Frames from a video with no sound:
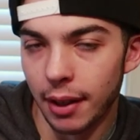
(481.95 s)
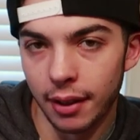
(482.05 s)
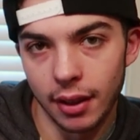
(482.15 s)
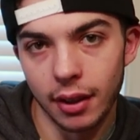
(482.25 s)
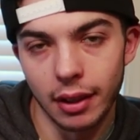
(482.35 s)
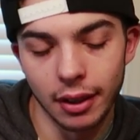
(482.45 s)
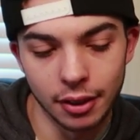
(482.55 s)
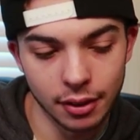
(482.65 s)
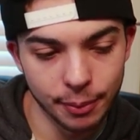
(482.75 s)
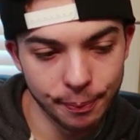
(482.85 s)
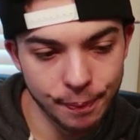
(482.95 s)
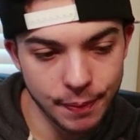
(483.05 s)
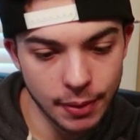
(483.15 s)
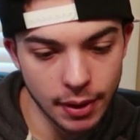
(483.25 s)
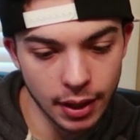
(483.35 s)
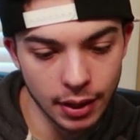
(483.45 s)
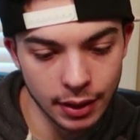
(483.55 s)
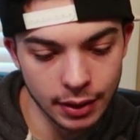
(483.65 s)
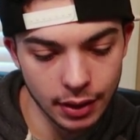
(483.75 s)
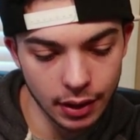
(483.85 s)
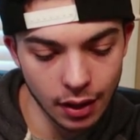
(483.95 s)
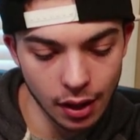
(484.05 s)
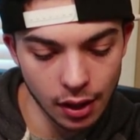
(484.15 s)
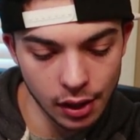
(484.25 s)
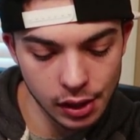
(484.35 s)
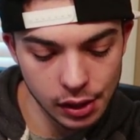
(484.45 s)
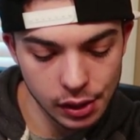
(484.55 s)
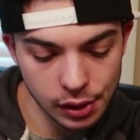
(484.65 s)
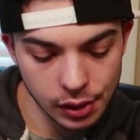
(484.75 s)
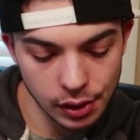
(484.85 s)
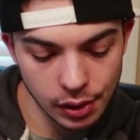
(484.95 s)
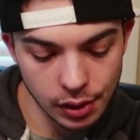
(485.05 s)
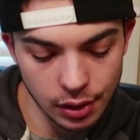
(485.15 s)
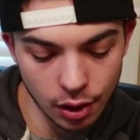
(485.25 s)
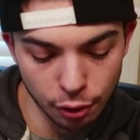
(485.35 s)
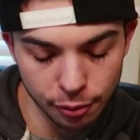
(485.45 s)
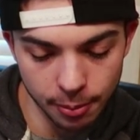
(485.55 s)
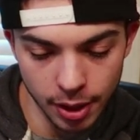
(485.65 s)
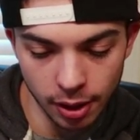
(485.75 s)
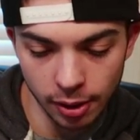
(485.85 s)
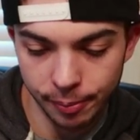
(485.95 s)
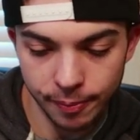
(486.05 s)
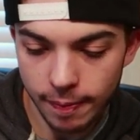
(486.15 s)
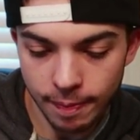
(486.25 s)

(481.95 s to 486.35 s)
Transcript: Pelican case and uh, go from there.